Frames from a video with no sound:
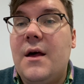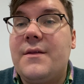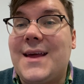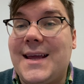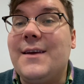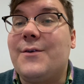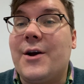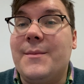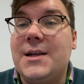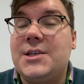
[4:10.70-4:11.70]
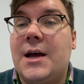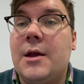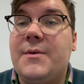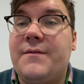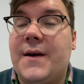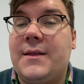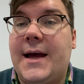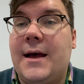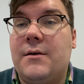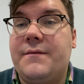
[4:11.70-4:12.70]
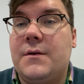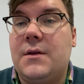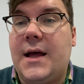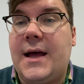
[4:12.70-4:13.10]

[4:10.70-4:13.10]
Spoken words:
Thank you very much. I hope you found that helpful,